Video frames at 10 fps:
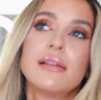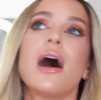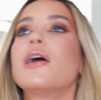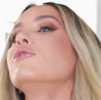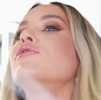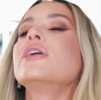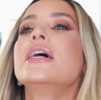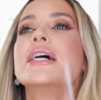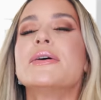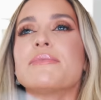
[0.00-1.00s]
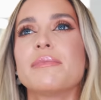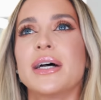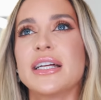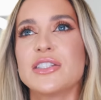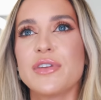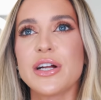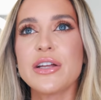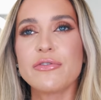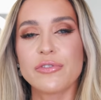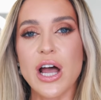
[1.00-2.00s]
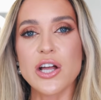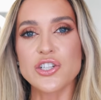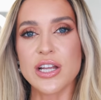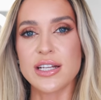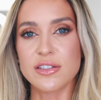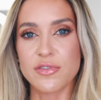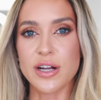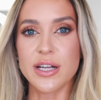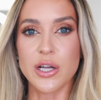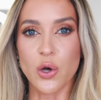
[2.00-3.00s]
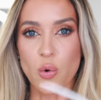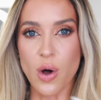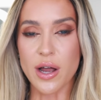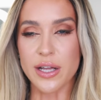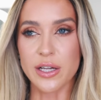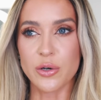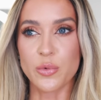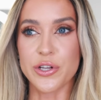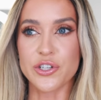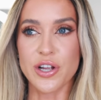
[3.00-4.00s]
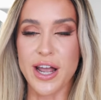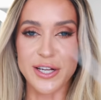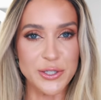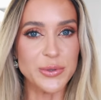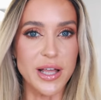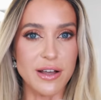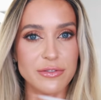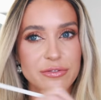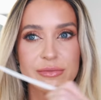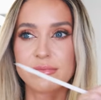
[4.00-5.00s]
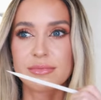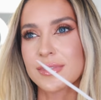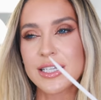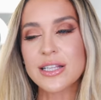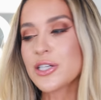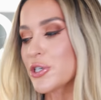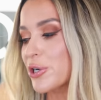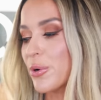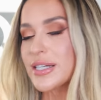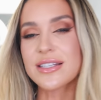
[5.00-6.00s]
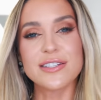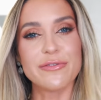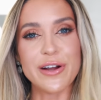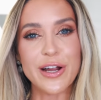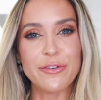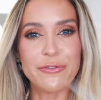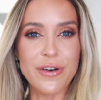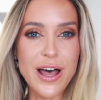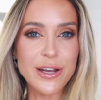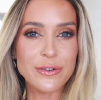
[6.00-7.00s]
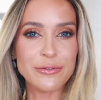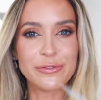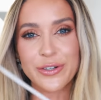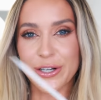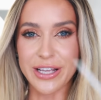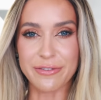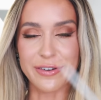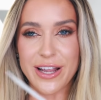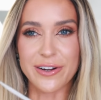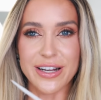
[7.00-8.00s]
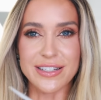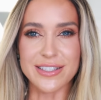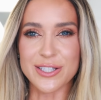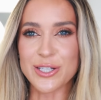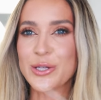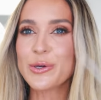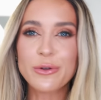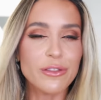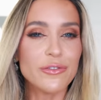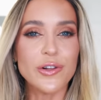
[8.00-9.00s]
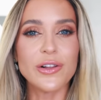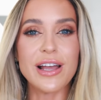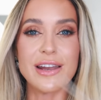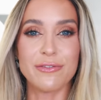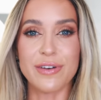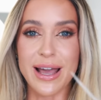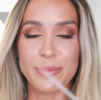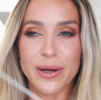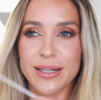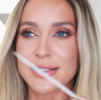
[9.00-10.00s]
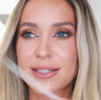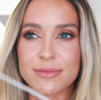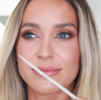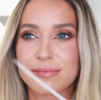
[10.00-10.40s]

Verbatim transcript: love, but it's very fresh and it's very aquatic, which I do love. Dylan Turquoise is a very fun, flirty fragrance. It's youthful and vibrant.